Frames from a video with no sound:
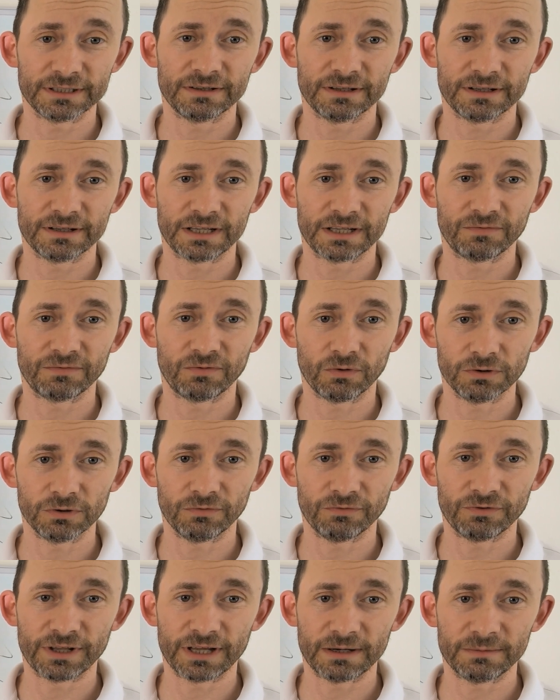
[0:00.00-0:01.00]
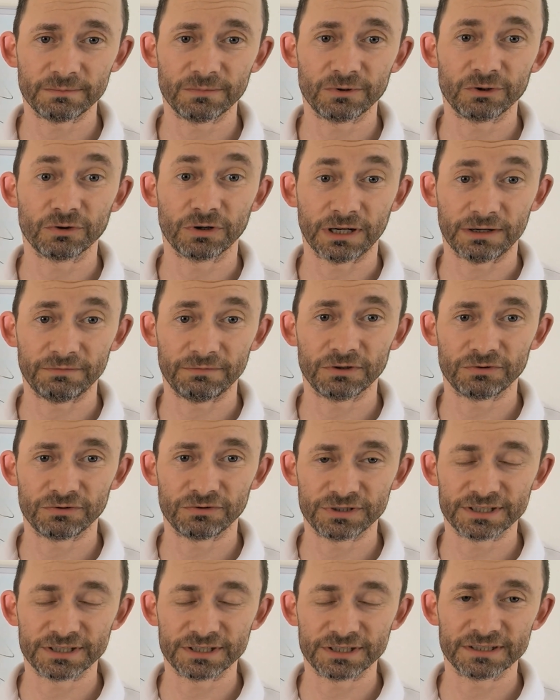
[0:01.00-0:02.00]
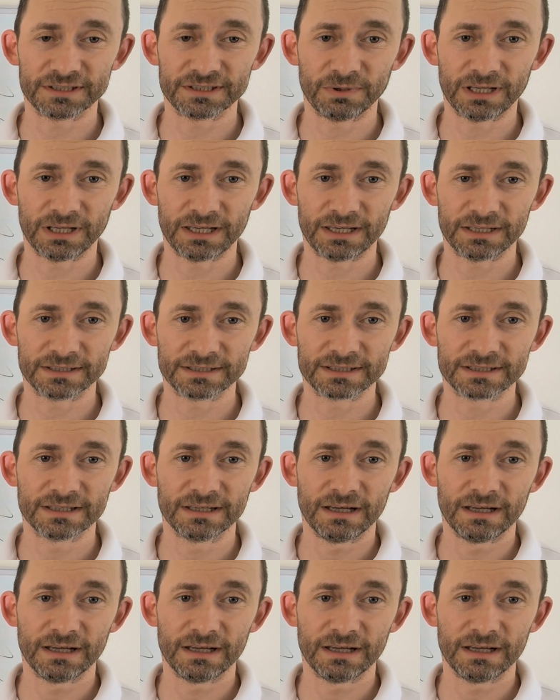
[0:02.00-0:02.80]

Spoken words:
that for all of them you have your resiliency plans,